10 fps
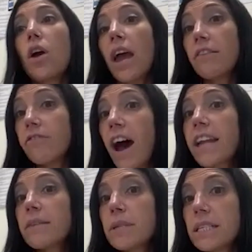and
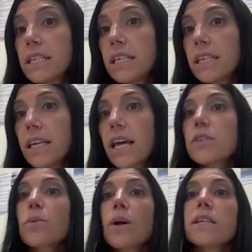vitamin D, as
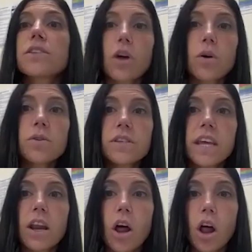well as those
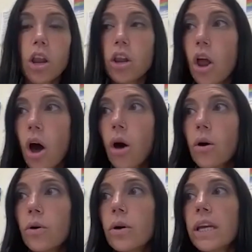that are
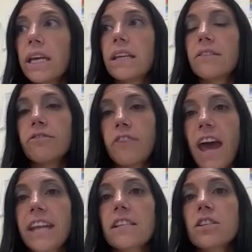low in
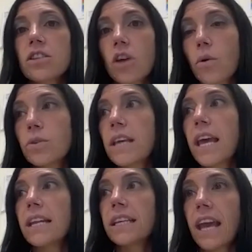fat, salt,
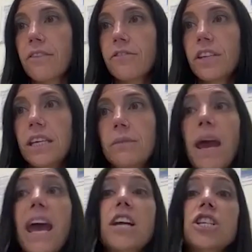and caffeine,
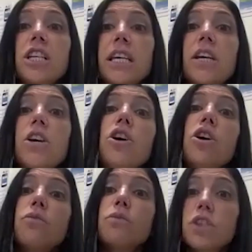actually
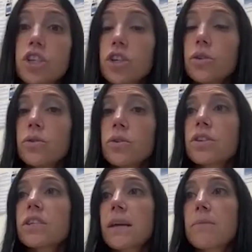reduce
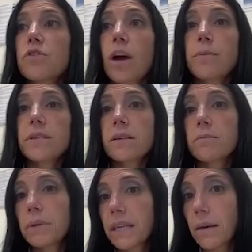some troublesome
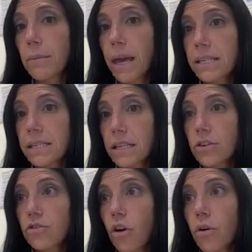PMS
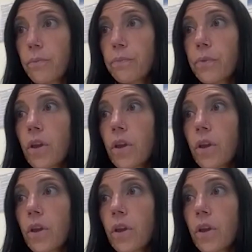syndrome.